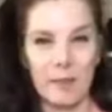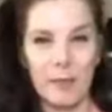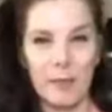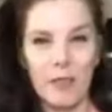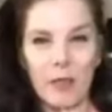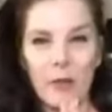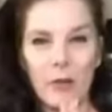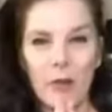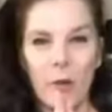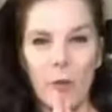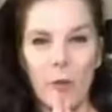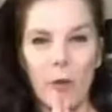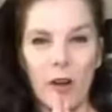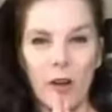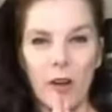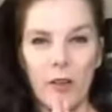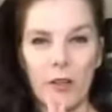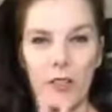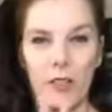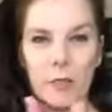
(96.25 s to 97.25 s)
We know that
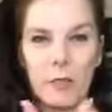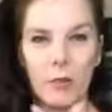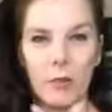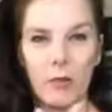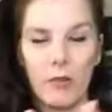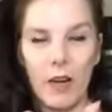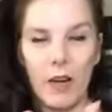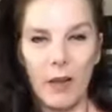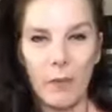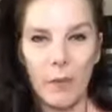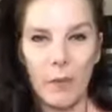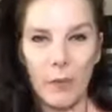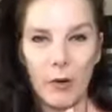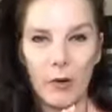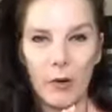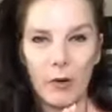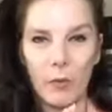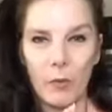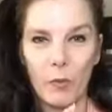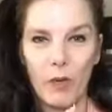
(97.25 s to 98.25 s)
water is
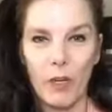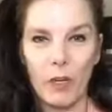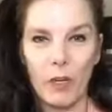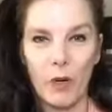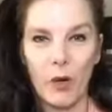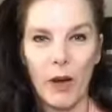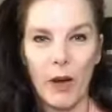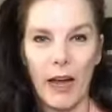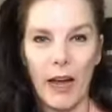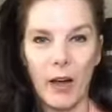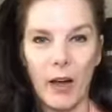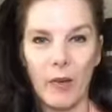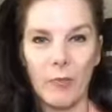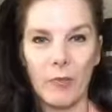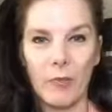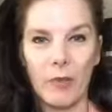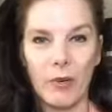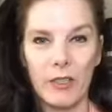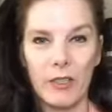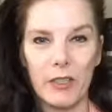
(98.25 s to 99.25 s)
programmable. We know how
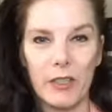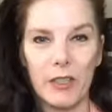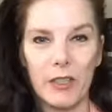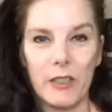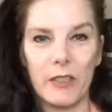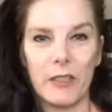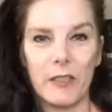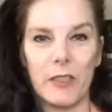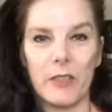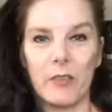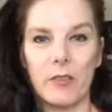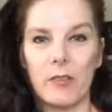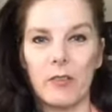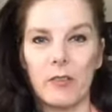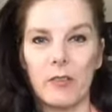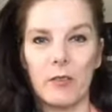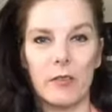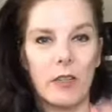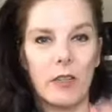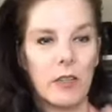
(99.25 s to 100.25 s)
important it is
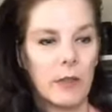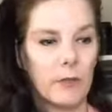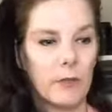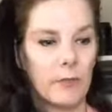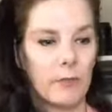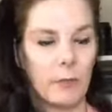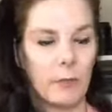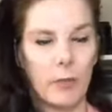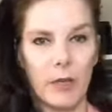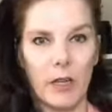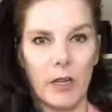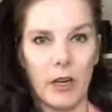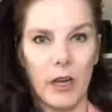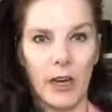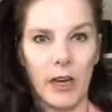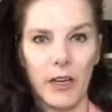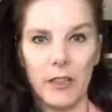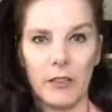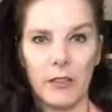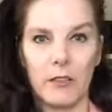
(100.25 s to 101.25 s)
to be
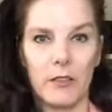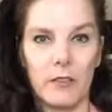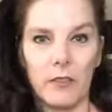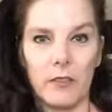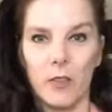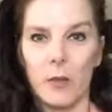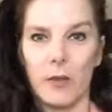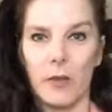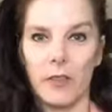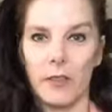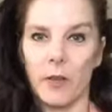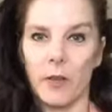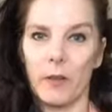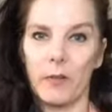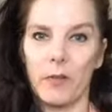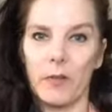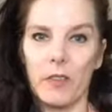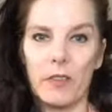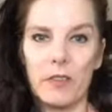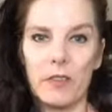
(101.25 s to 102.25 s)
kind to
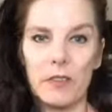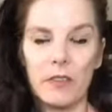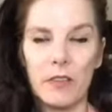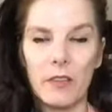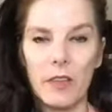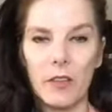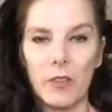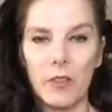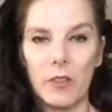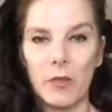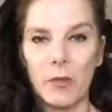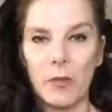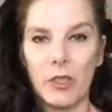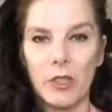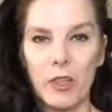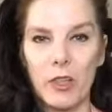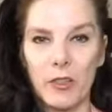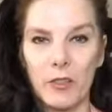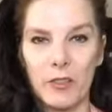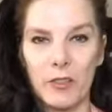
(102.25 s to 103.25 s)
ourselves and to
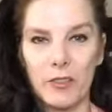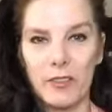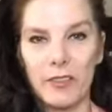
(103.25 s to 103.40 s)
each other.